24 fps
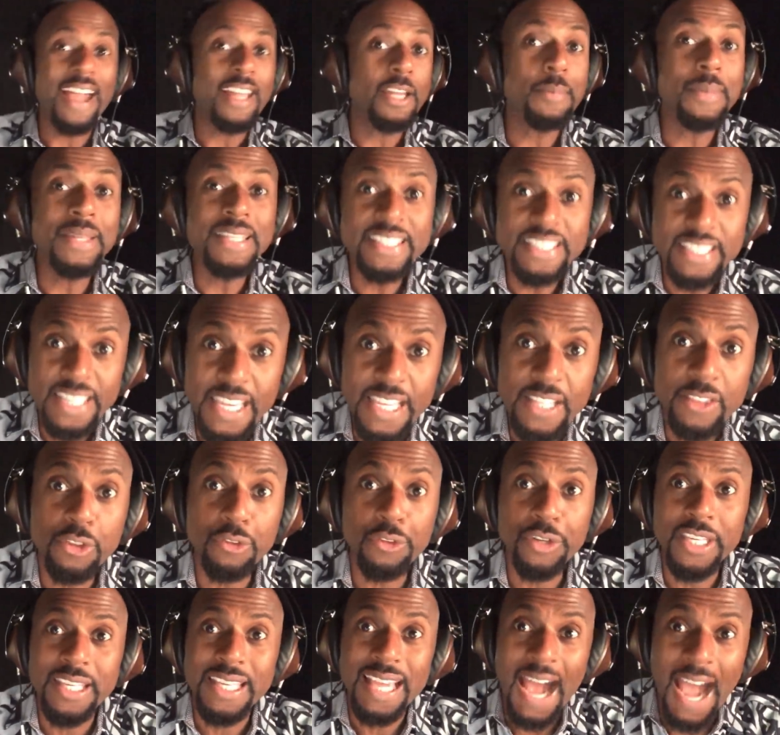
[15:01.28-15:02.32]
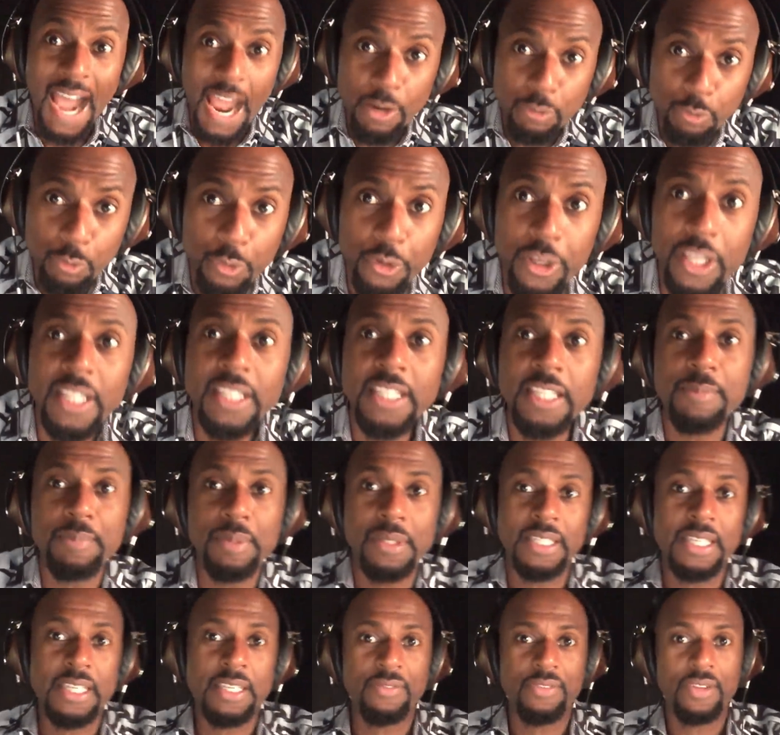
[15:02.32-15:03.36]
Vitamin D3, I really
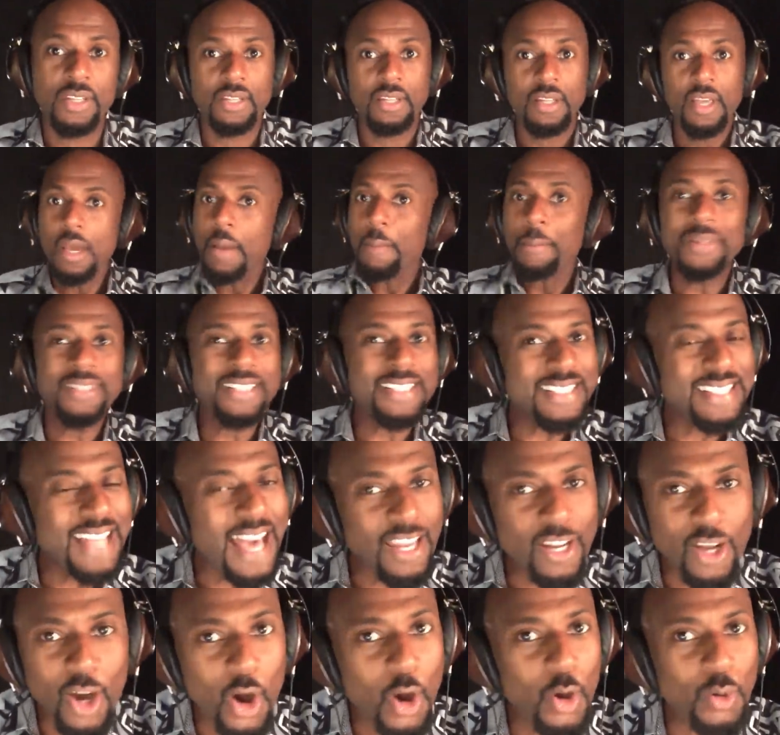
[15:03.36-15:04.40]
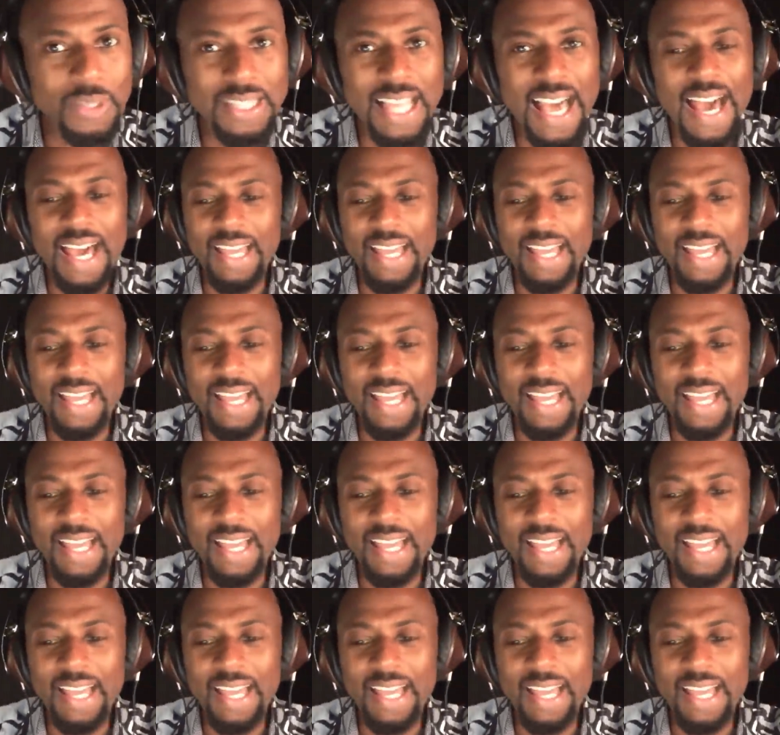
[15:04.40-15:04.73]
believe in, but there's not a whole